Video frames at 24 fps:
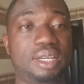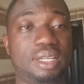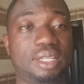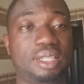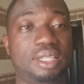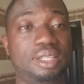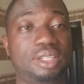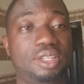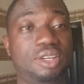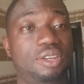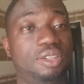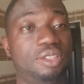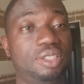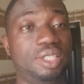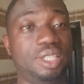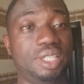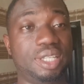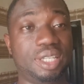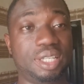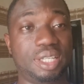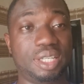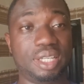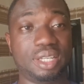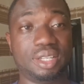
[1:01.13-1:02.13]
click on
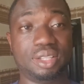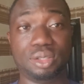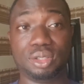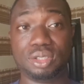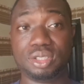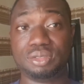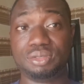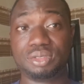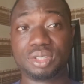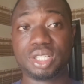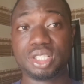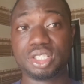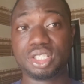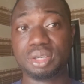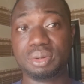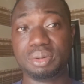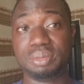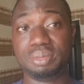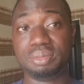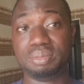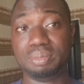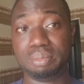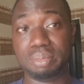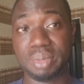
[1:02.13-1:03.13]
the
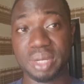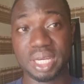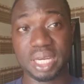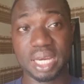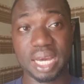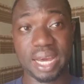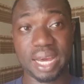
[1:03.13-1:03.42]
notification bell